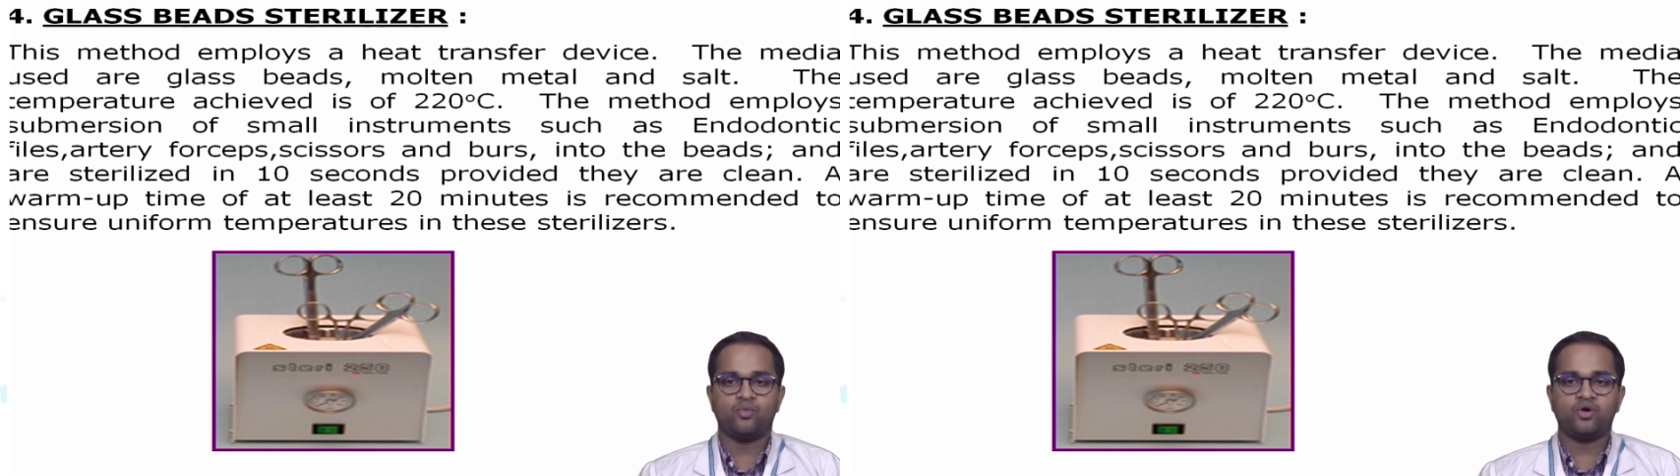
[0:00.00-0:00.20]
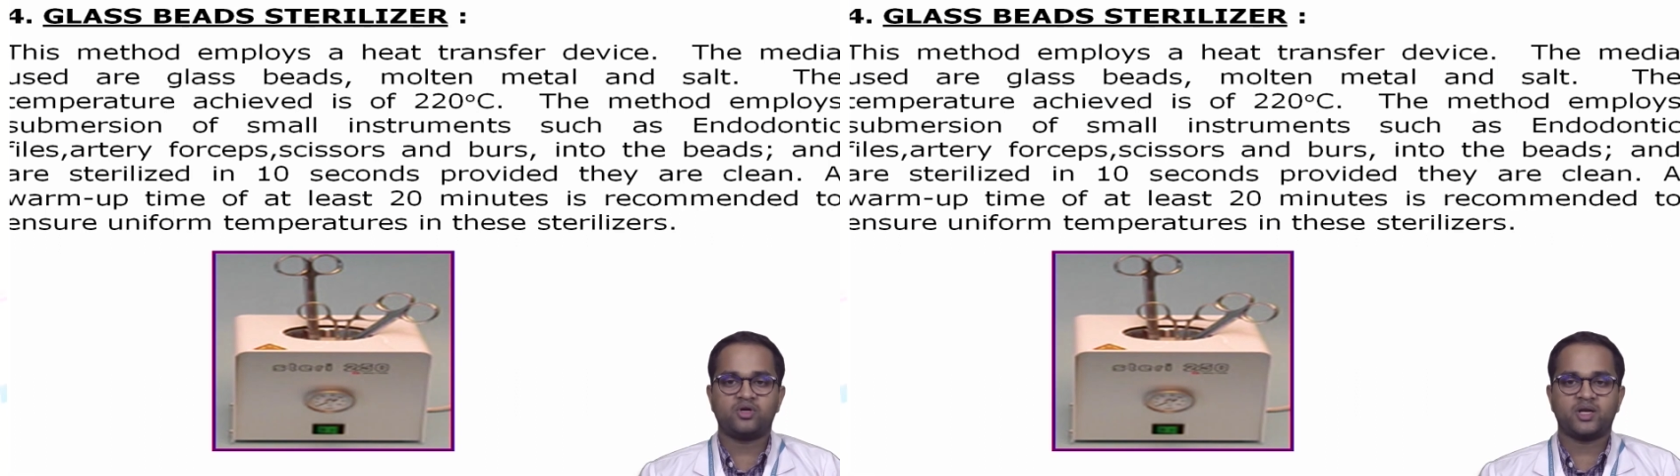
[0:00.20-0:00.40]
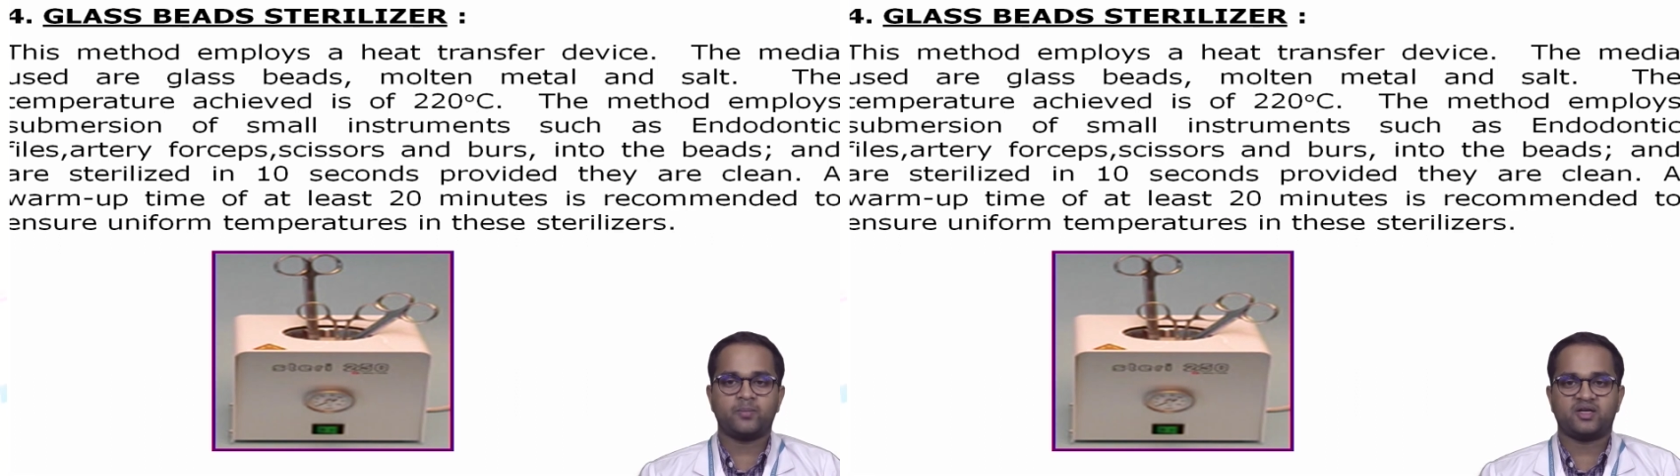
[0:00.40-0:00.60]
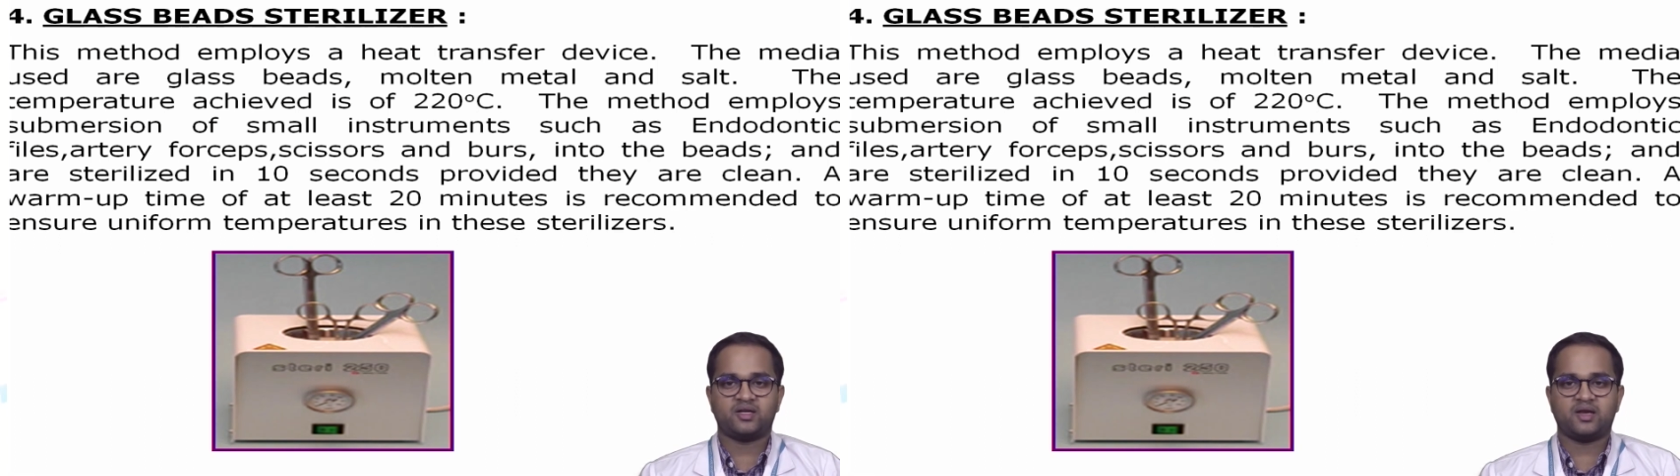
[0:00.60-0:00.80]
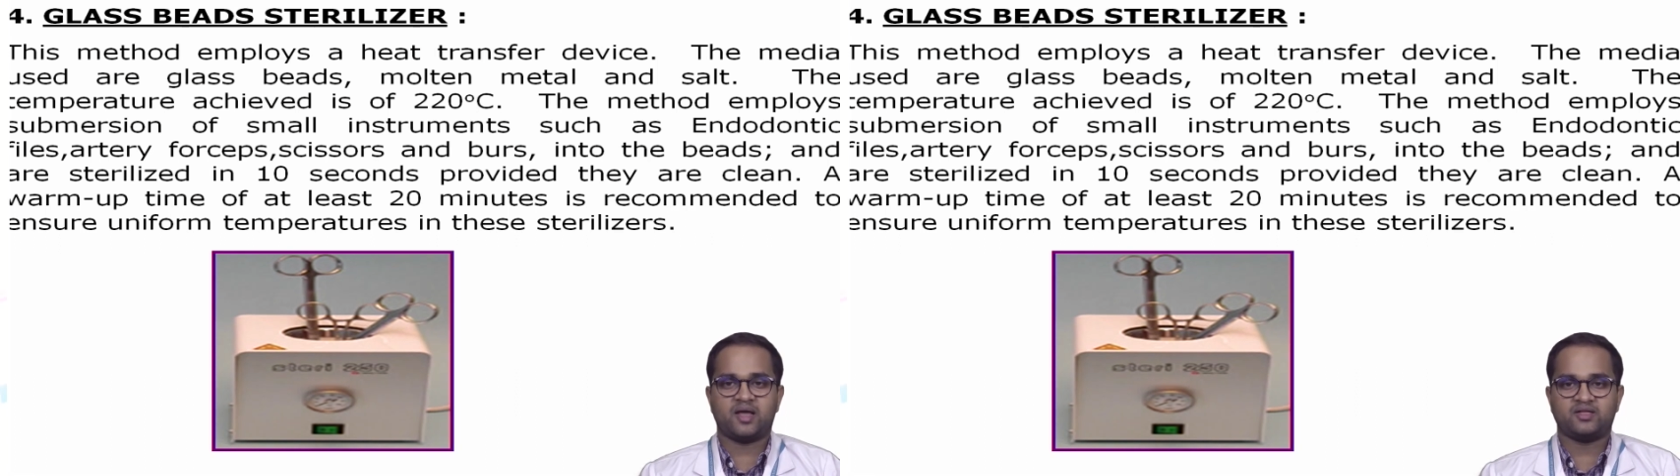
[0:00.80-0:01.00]
molten
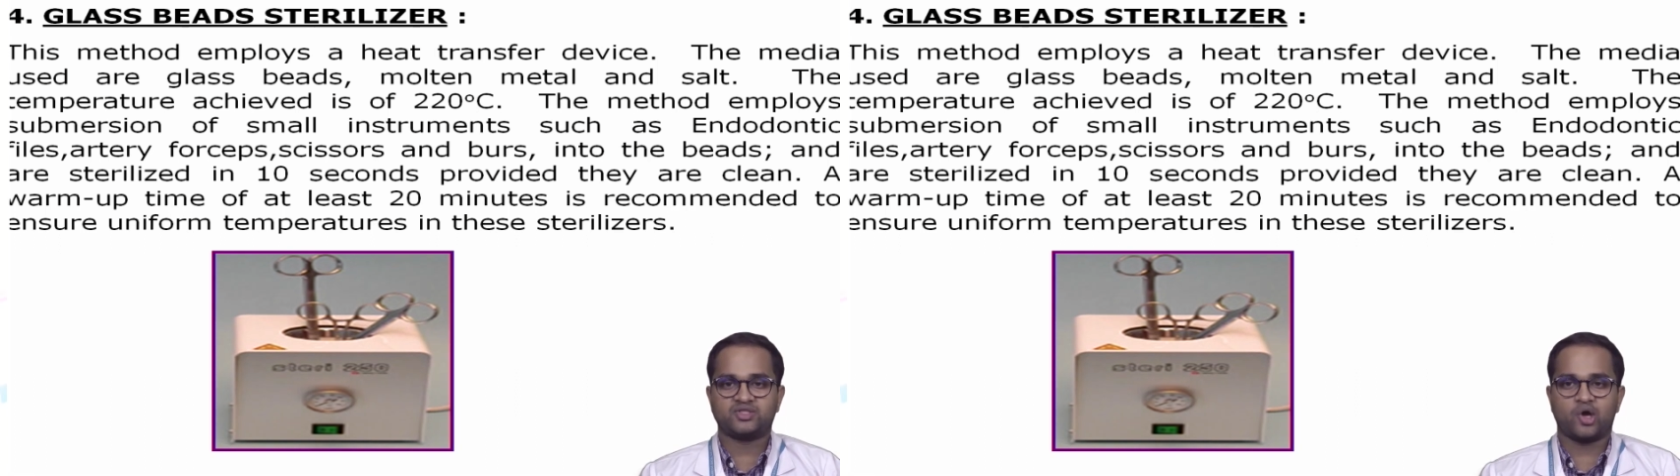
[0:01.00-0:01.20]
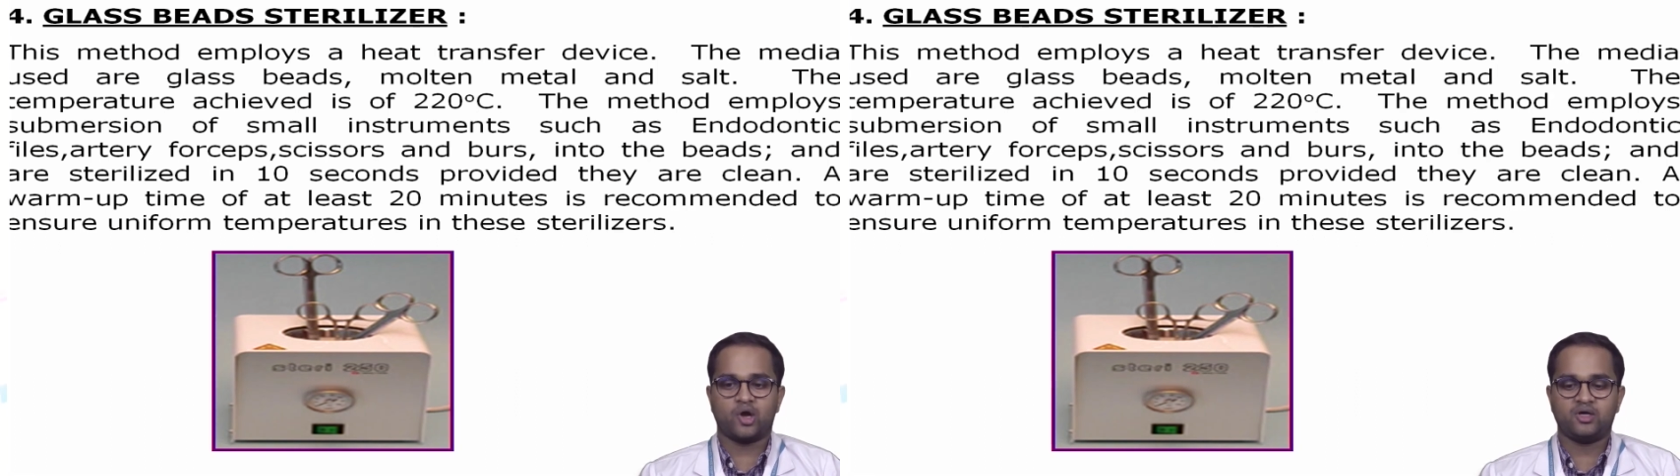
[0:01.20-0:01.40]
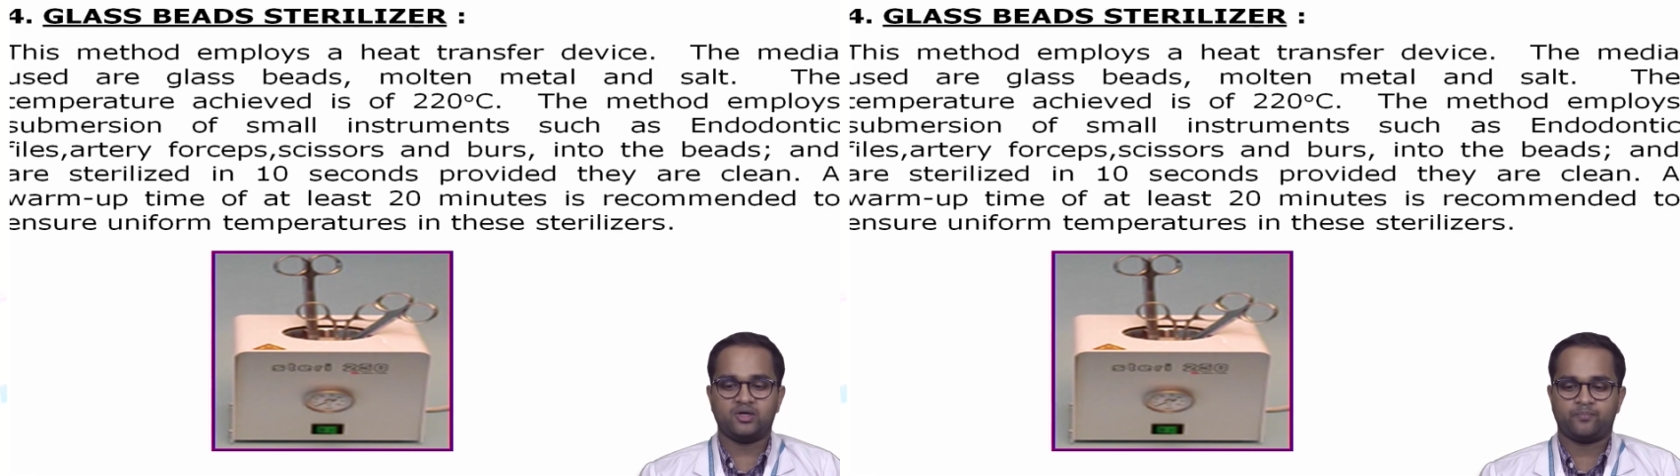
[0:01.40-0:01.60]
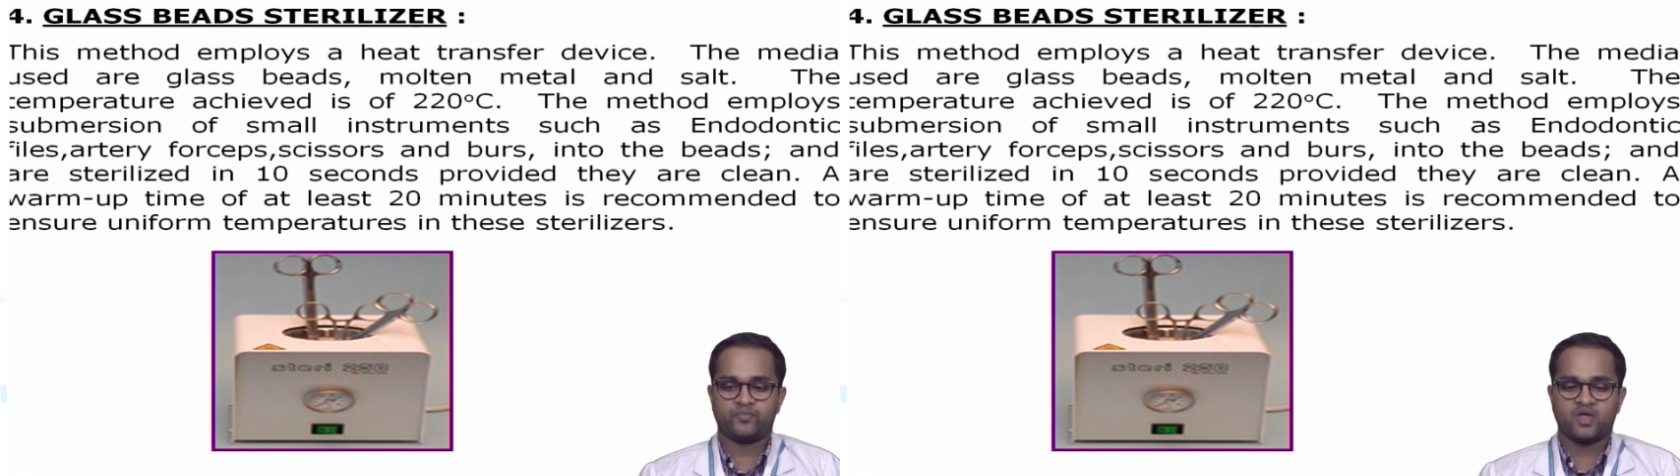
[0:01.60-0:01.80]
metal and salt.